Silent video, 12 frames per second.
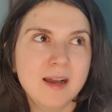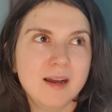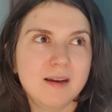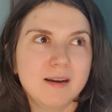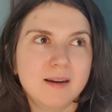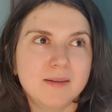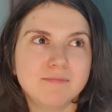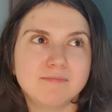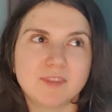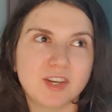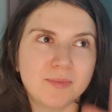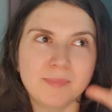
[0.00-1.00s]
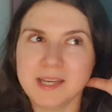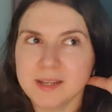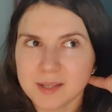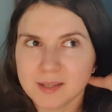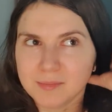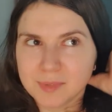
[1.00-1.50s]
There are
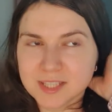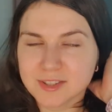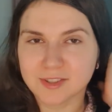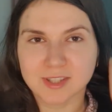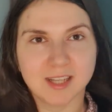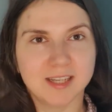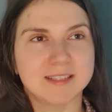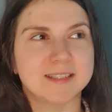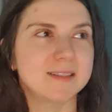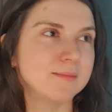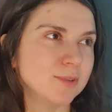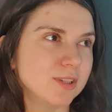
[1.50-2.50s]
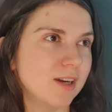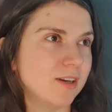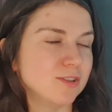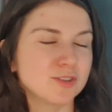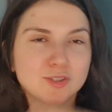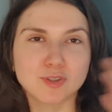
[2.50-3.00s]
many masterclass seminars,